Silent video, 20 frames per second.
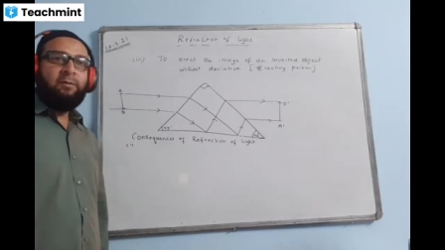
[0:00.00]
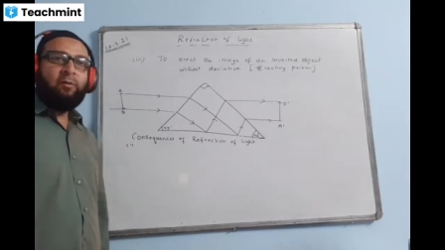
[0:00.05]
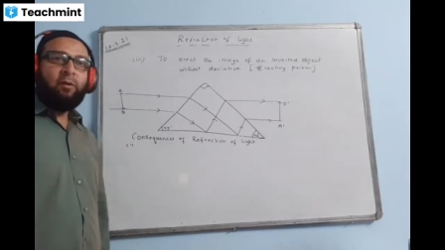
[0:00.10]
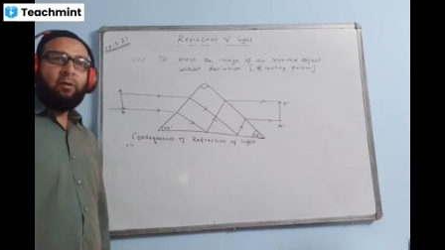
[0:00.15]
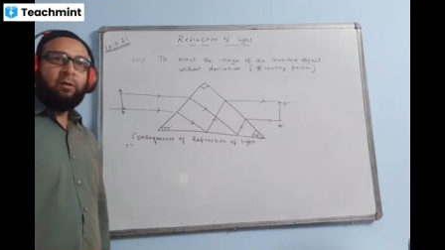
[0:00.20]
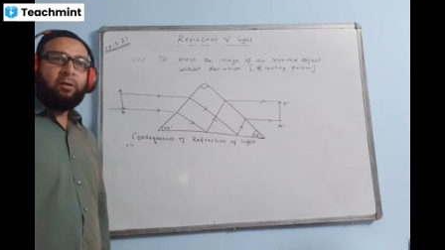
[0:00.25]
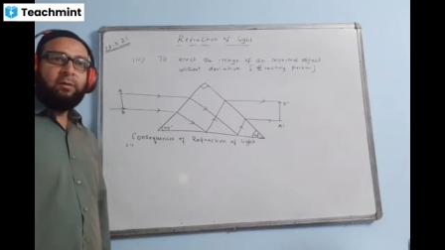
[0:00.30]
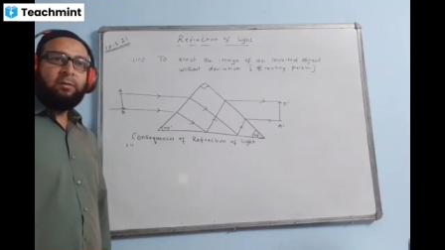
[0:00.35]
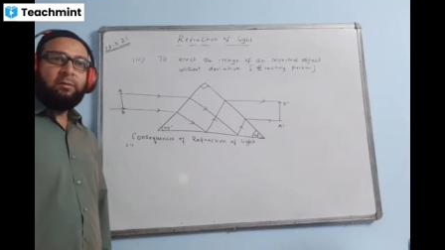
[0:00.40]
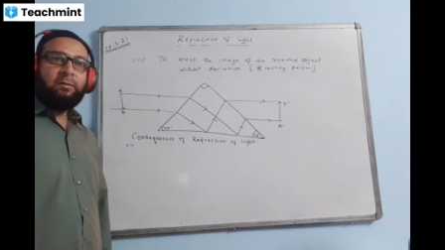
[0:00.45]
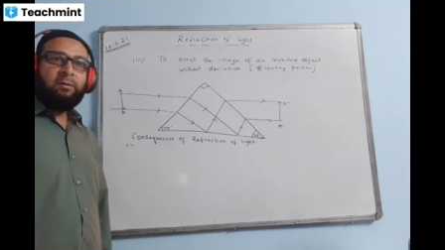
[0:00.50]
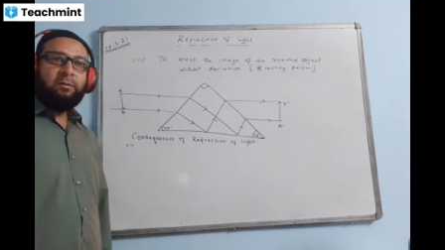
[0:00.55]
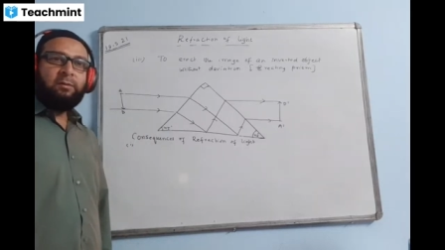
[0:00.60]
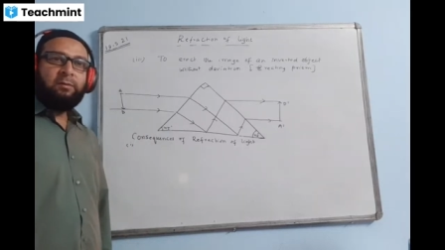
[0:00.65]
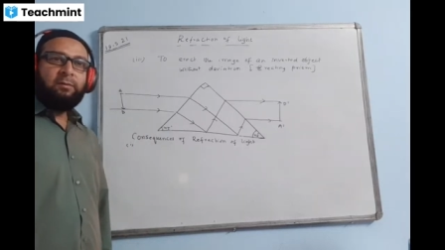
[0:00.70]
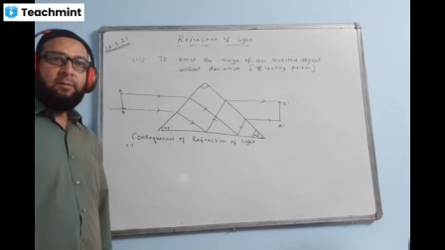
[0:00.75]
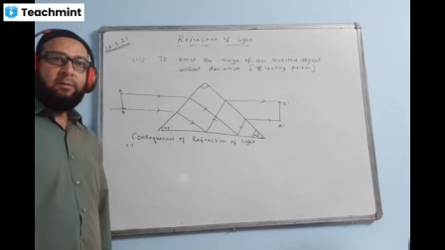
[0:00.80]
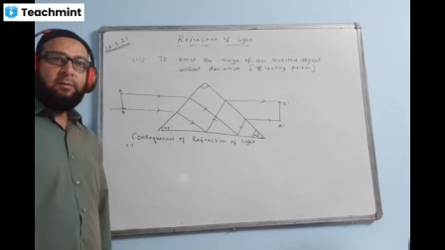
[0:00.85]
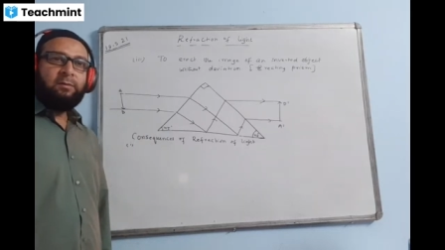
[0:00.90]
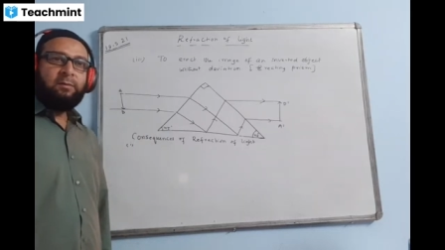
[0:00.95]
water?
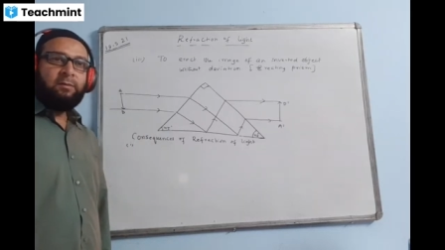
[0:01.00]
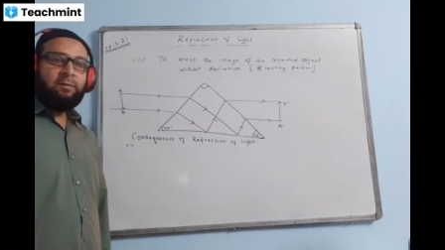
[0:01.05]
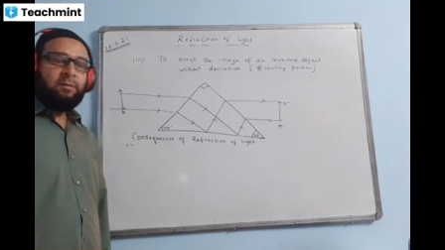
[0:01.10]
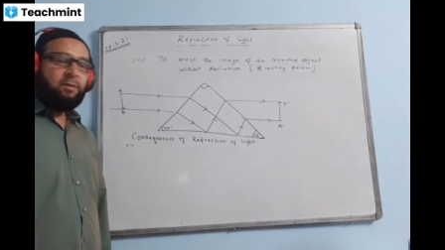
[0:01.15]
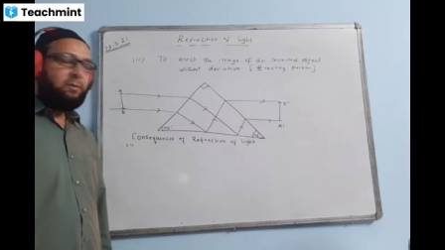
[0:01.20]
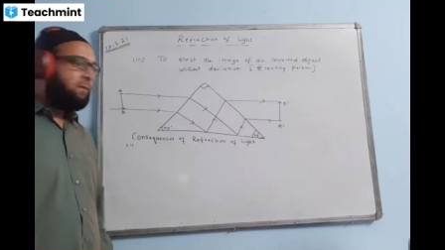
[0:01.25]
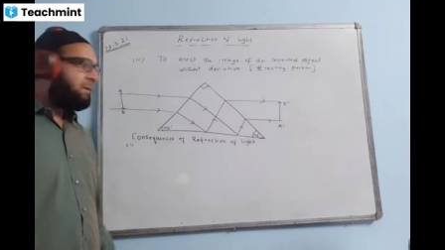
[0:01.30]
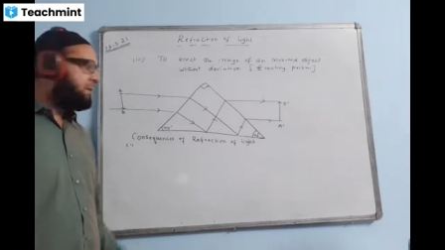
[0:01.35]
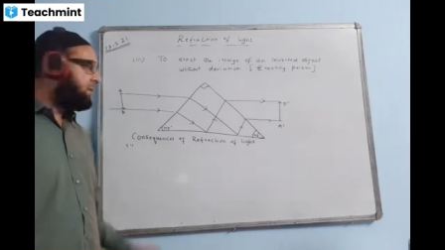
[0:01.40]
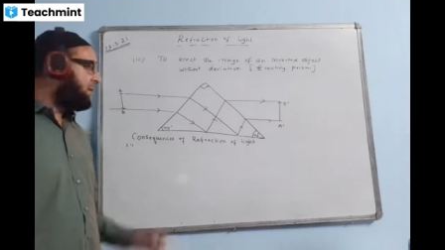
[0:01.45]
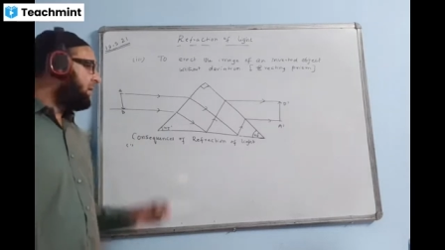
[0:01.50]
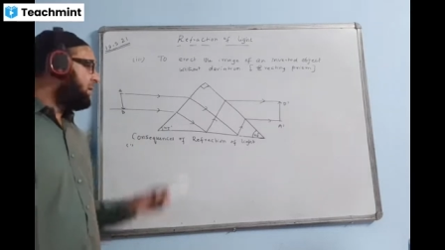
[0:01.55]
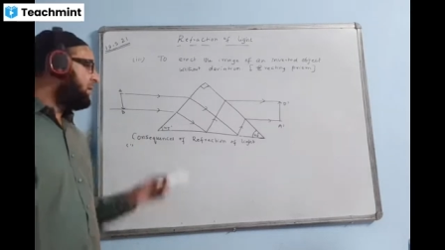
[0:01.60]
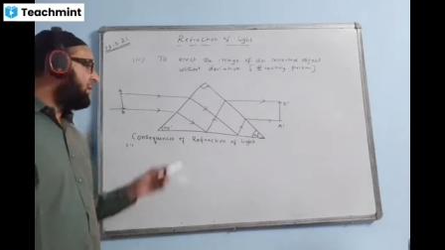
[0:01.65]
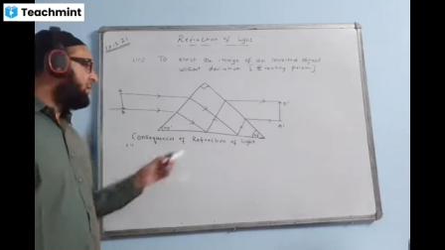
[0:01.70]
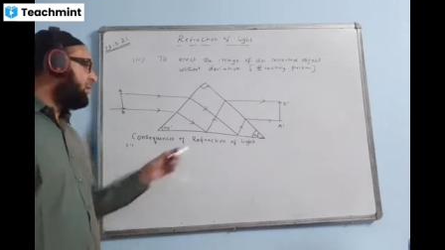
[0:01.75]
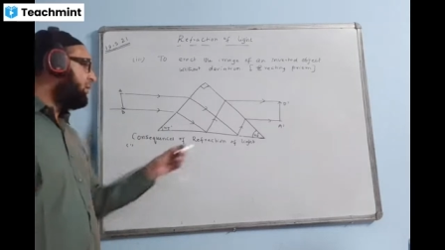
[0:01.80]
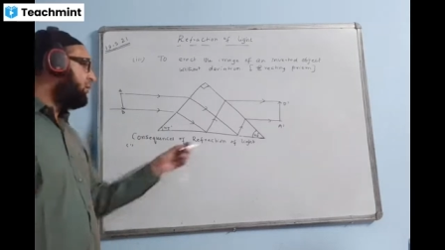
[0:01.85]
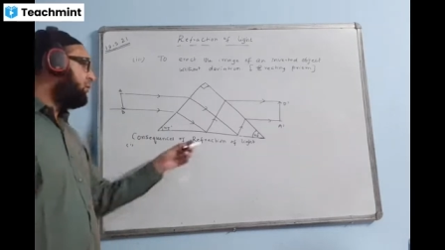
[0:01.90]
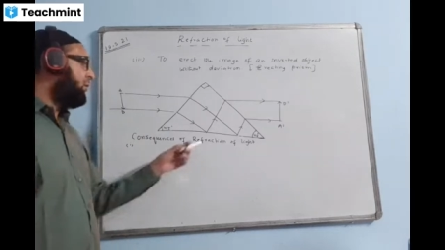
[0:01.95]
You say
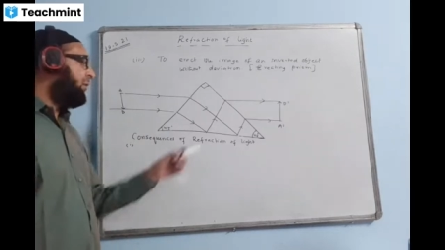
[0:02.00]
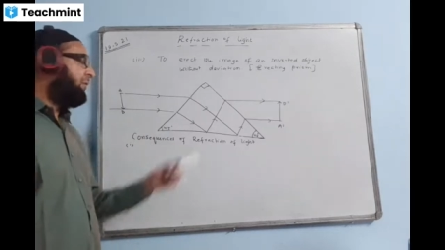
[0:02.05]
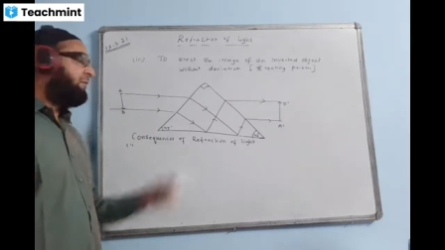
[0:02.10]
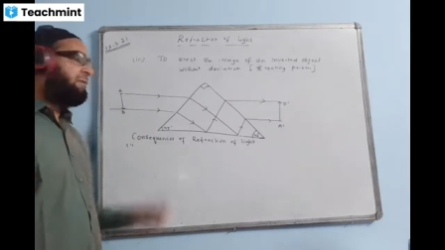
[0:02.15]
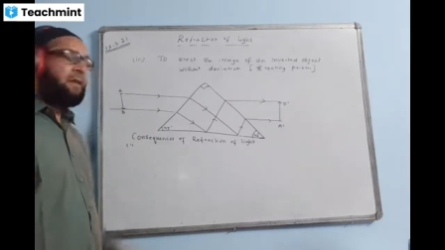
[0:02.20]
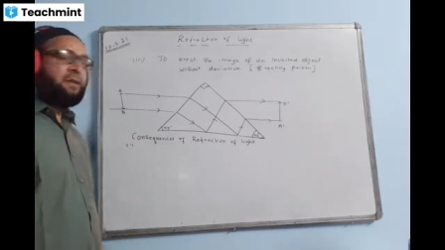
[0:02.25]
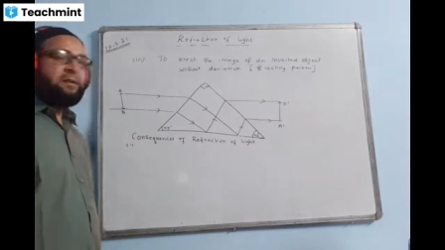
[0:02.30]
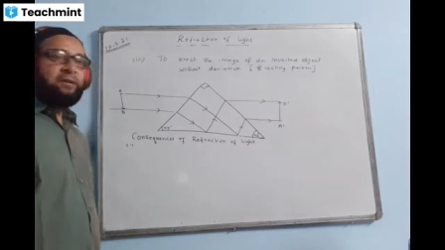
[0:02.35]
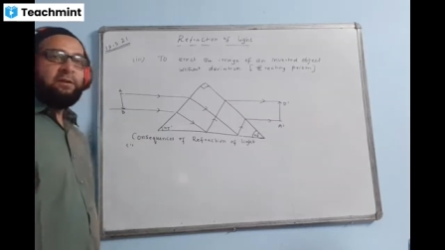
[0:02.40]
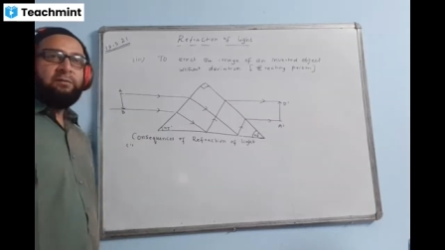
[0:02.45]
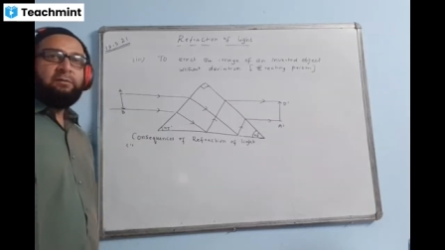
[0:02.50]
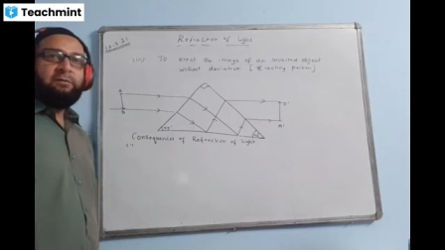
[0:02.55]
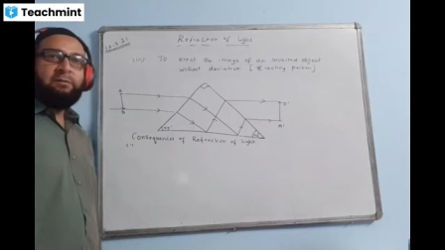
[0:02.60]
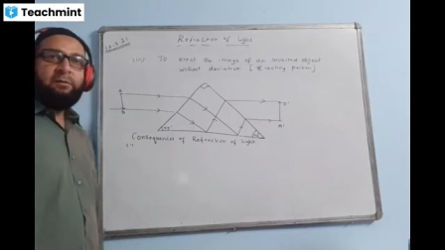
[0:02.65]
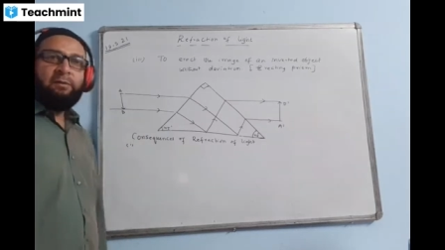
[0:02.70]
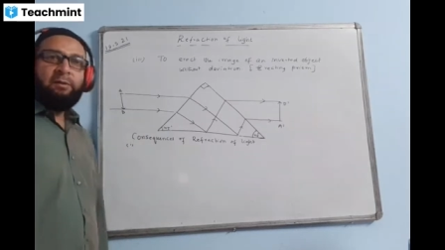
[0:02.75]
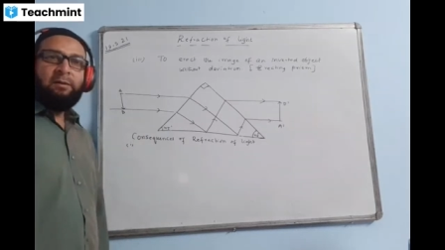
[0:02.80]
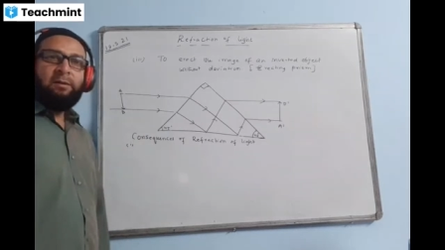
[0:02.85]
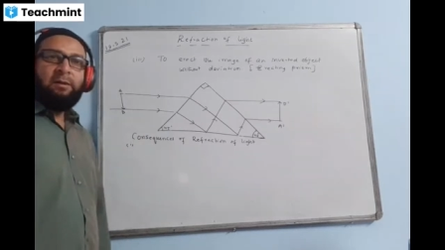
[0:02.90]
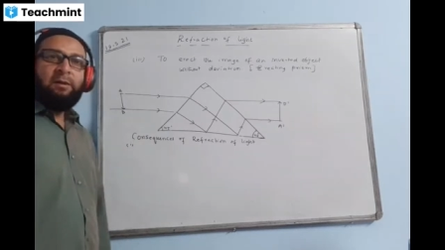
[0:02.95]
it is due to refraction.
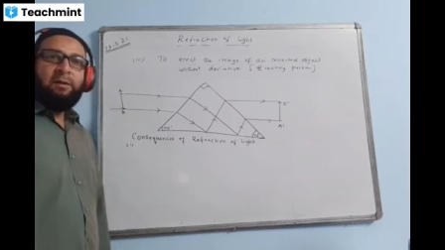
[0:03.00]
